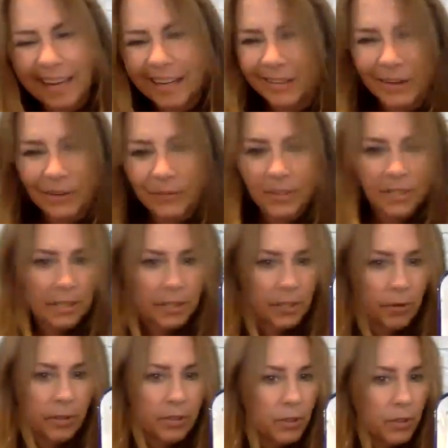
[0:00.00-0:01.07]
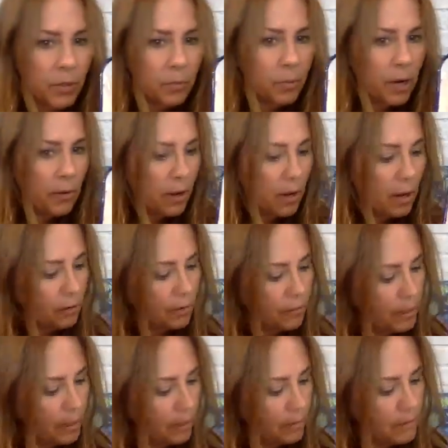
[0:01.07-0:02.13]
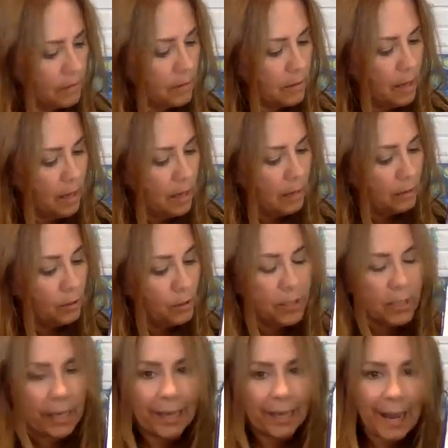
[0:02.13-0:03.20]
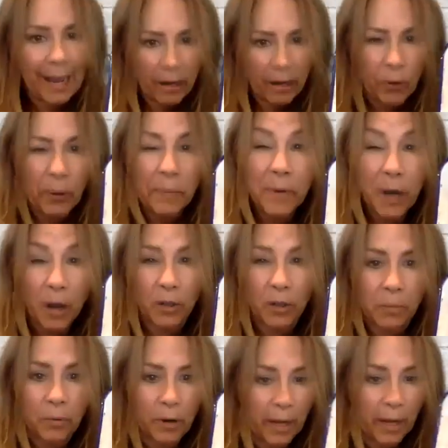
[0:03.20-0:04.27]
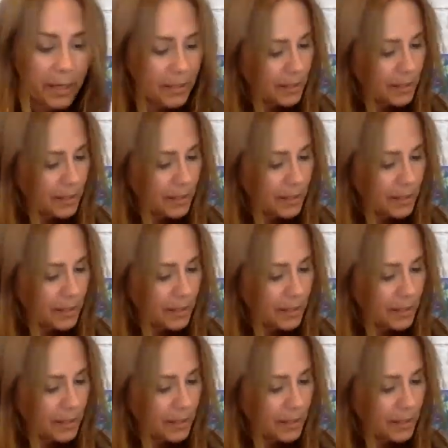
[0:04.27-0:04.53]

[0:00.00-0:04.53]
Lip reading: I don't know if it's necessary. Just the brown color looks like kind of cream colored bricks.